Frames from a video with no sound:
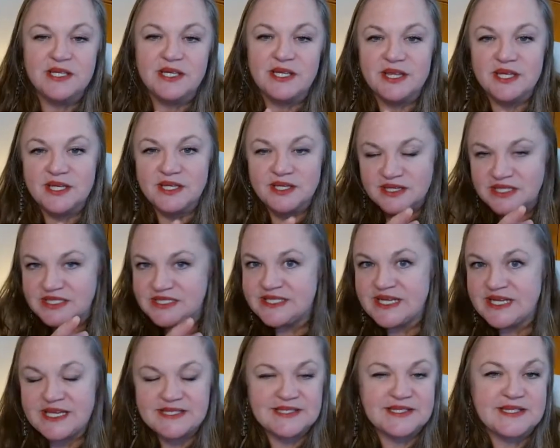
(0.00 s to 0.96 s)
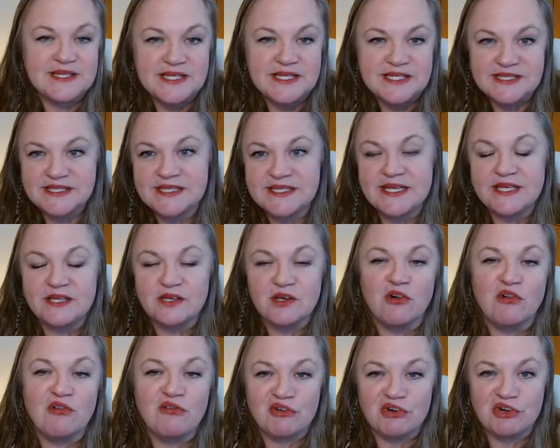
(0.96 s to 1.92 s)
the desks that sit
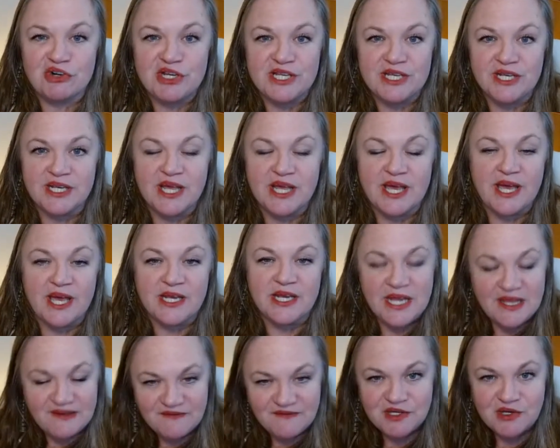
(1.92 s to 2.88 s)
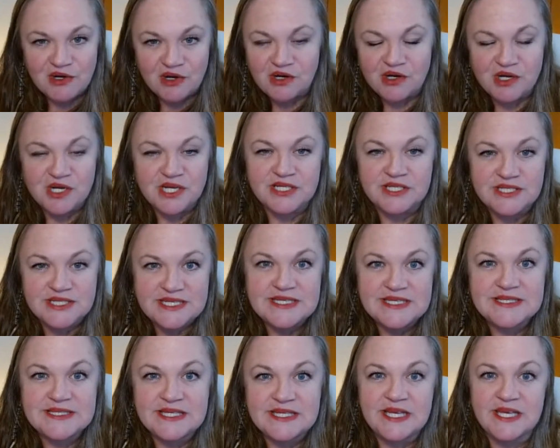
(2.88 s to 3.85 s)
over in Navy Yard in
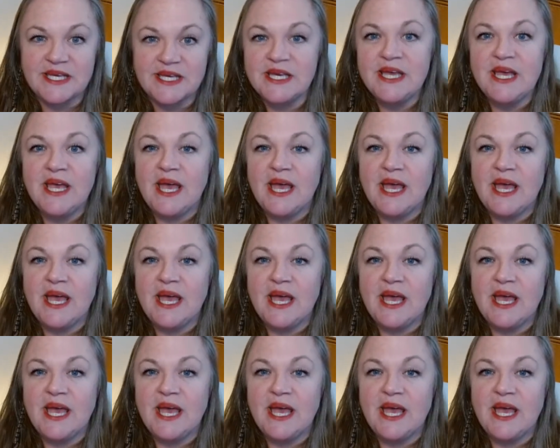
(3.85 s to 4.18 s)
DC,